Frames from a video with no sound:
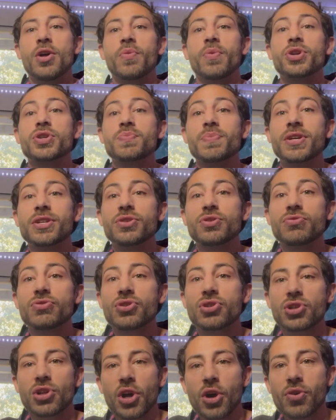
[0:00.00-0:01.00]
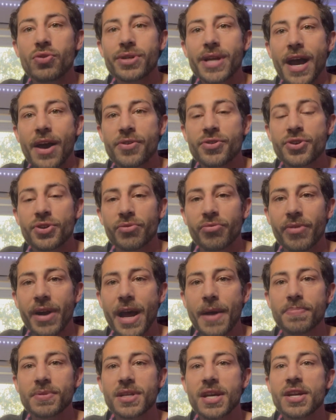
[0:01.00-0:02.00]
which means you slowed down your
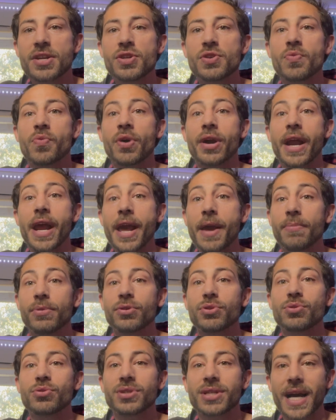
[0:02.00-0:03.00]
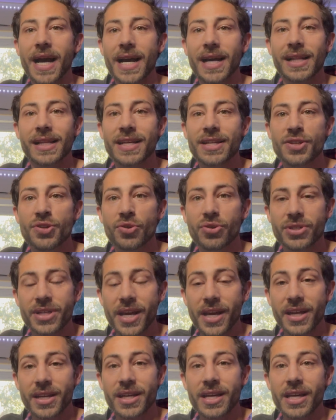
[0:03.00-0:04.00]
reps and you were able to dial in your
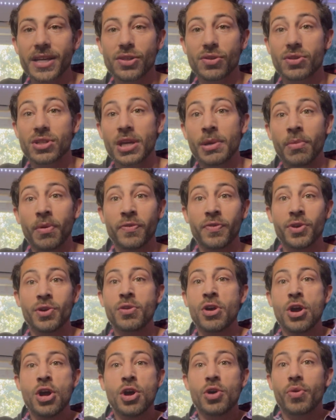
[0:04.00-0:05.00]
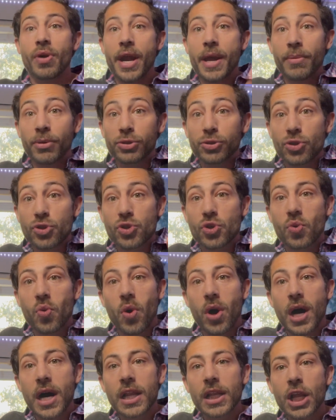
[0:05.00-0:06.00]
technique. So some of you were able to
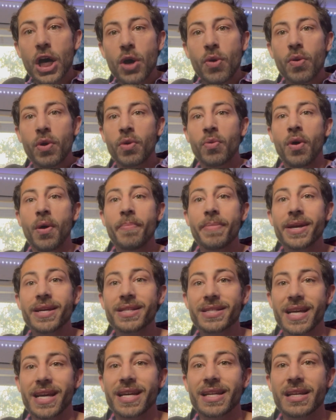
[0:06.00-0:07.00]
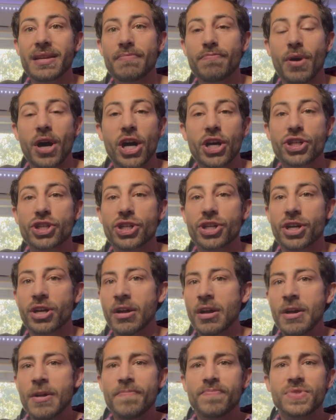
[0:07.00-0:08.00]
squat lower while maintaining posture.
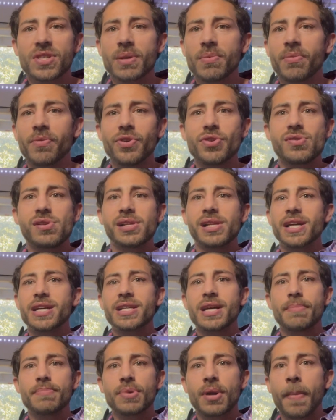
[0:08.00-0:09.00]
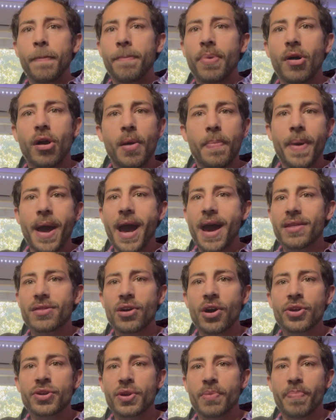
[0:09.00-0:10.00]
Some of you cleaned up your bar path
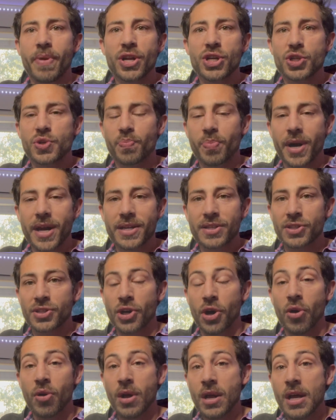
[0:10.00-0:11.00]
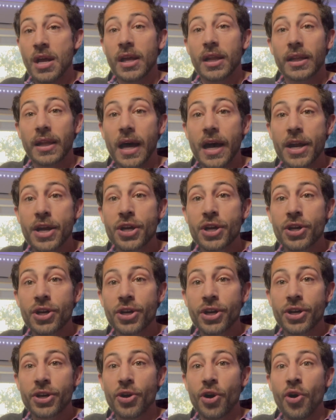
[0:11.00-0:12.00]
on your bench press. So a lot of
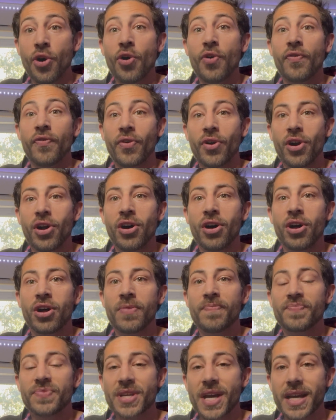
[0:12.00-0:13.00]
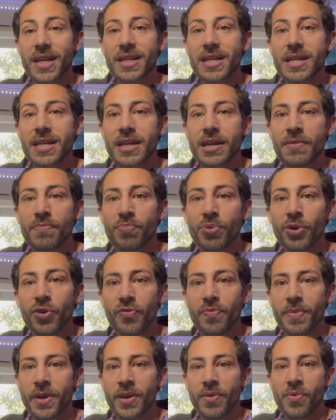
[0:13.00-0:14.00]
good overall technique
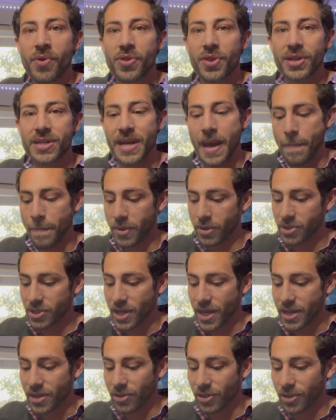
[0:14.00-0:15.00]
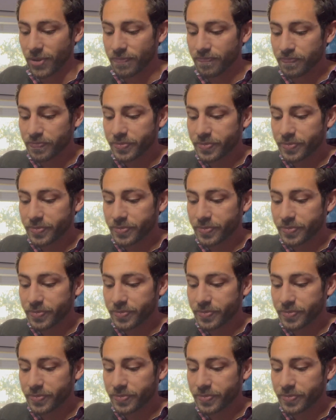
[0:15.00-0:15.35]
improvement with the tempo cycle.